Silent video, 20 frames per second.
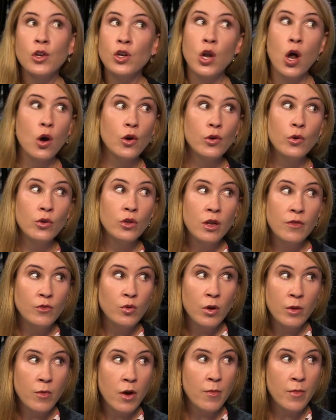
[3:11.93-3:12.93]
you know, you only have
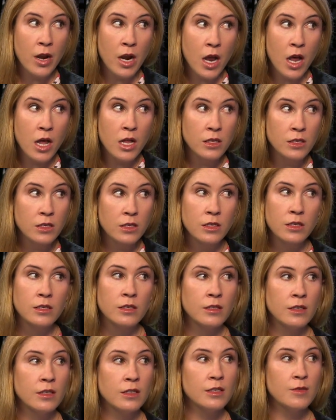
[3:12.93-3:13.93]
20 more minutes.
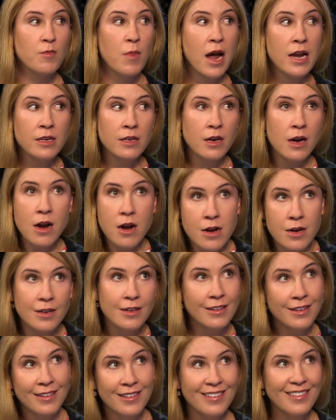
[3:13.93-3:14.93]
It's my
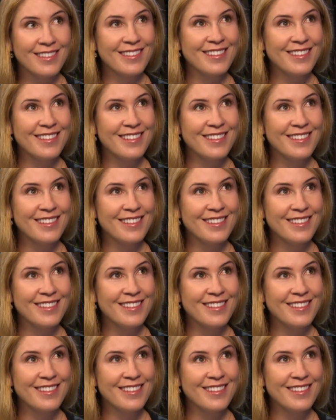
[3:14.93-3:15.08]
turn.